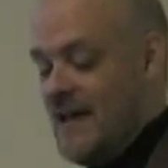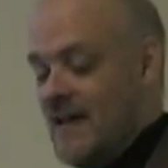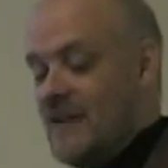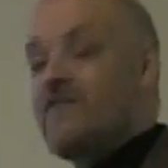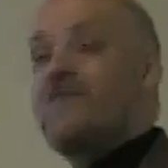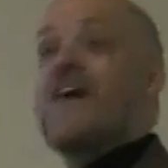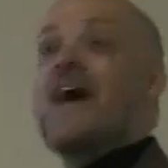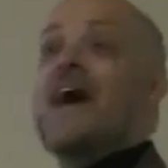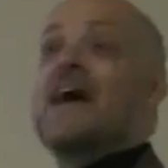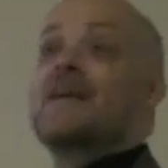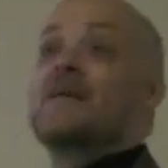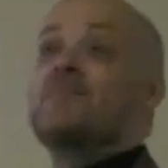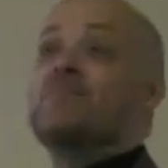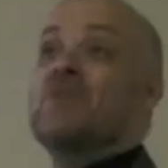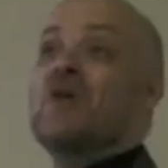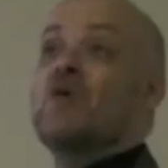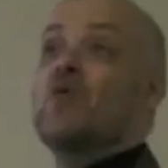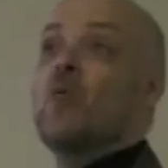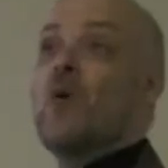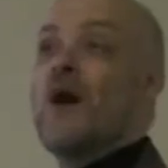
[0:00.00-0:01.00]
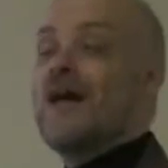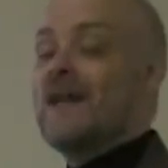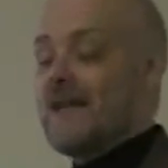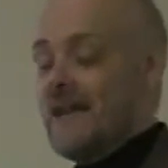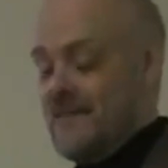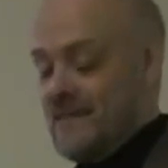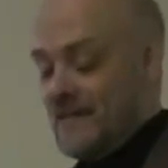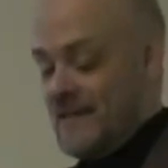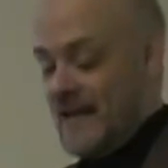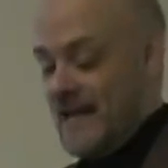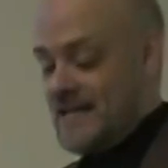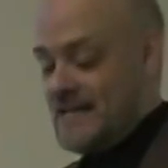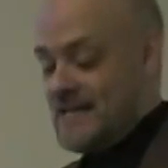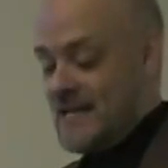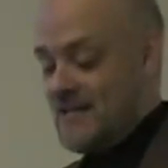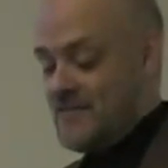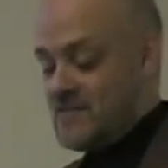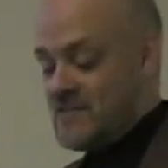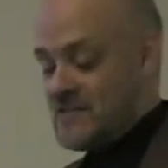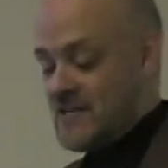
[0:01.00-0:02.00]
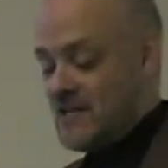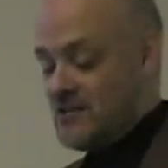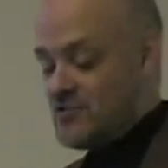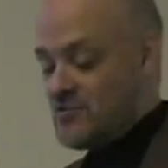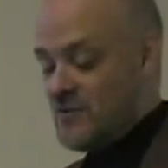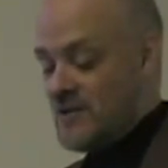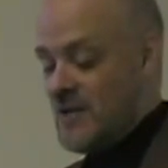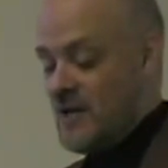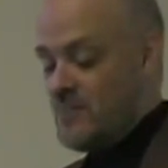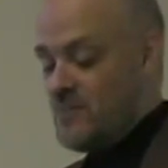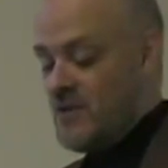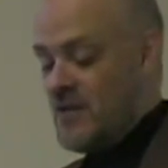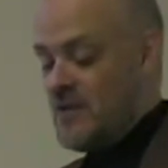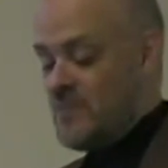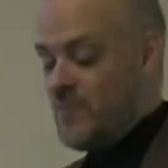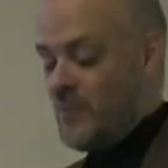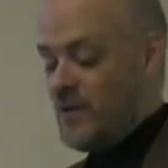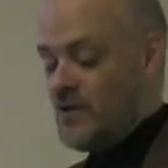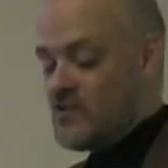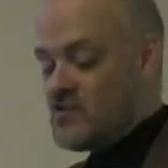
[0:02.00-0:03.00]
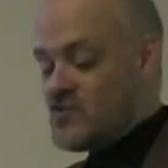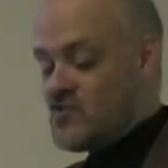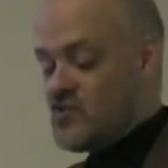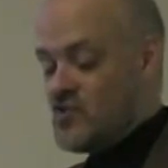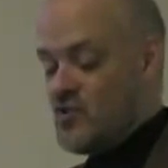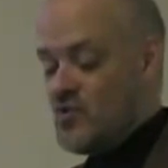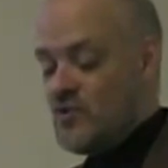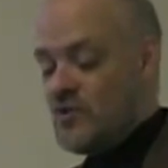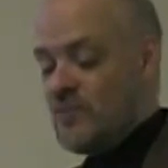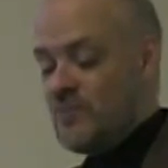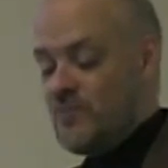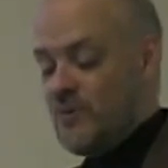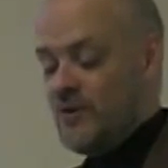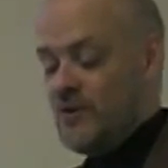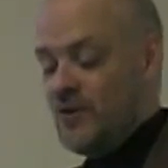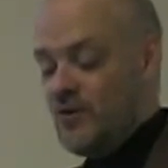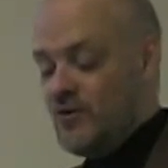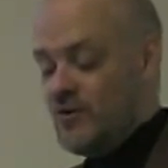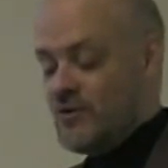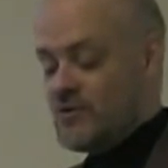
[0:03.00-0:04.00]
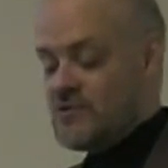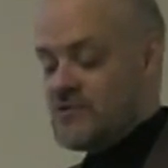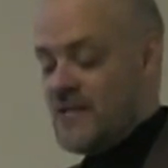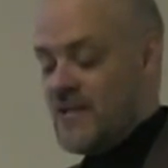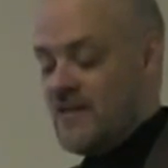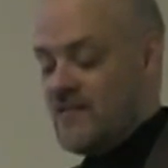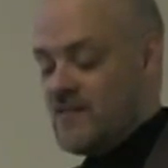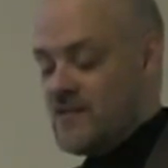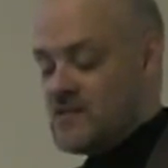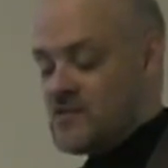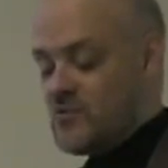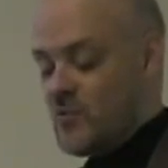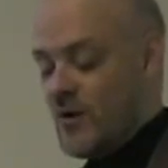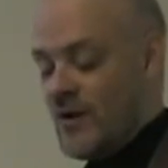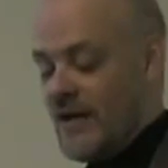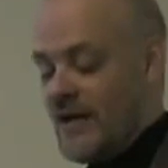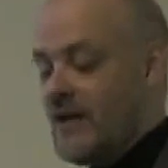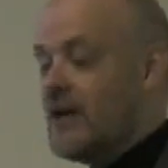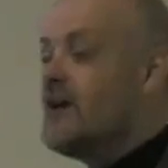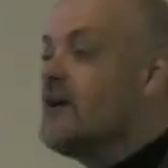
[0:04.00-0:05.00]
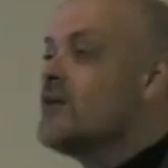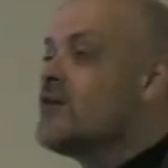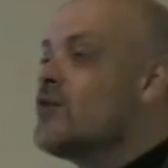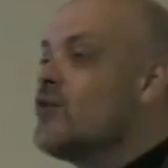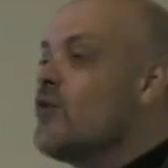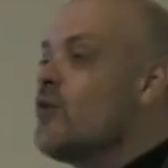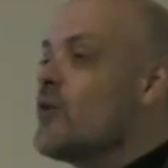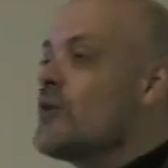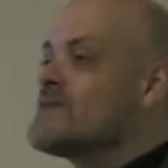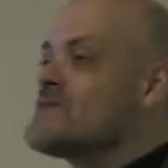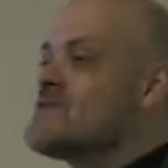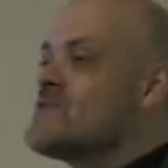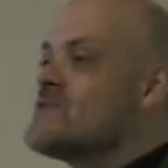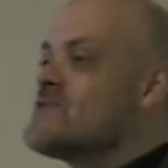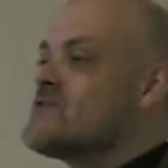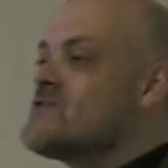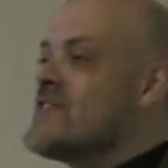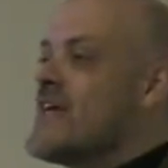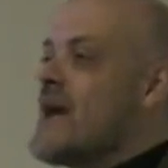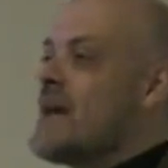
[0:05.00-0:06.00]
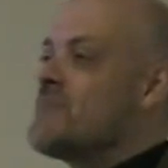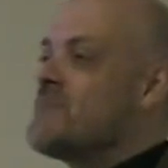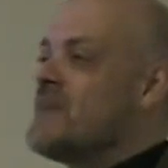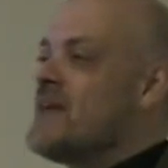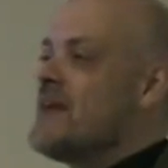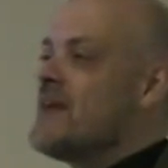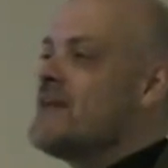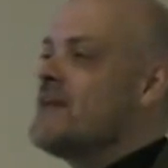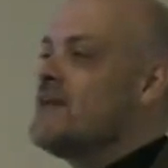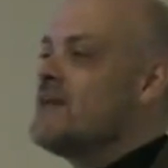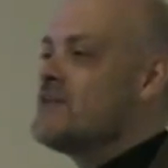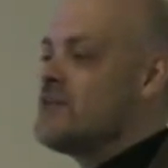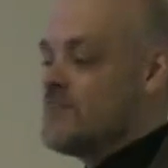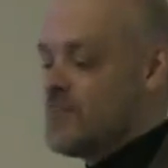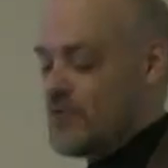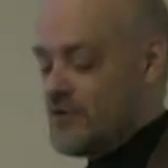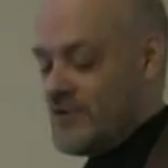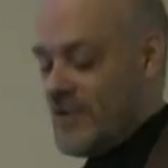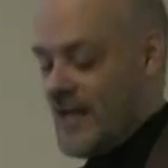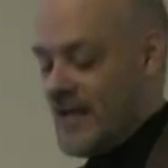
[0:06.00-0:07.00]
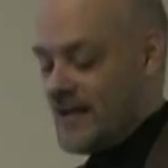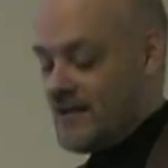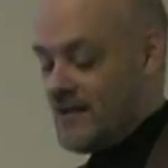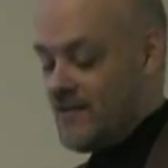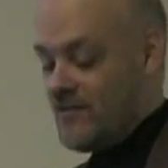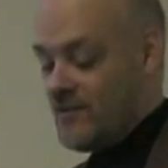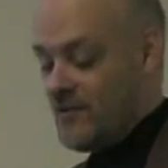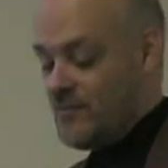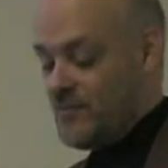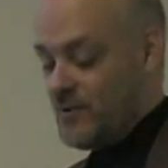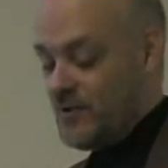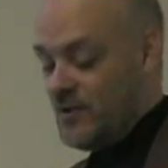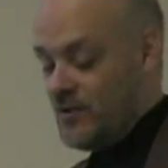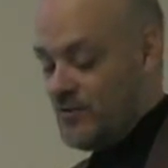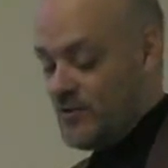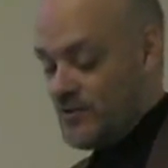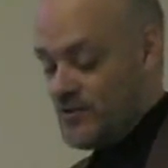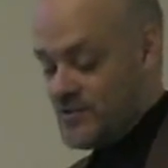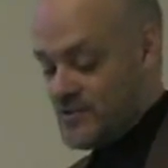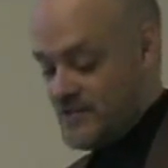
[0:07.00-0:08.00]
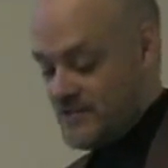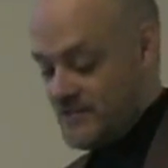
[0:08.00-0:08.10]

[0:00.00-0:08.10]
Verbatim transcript: In fact, when in the 19th century people sued polluters in this way, courts stepped in to protect the polluters.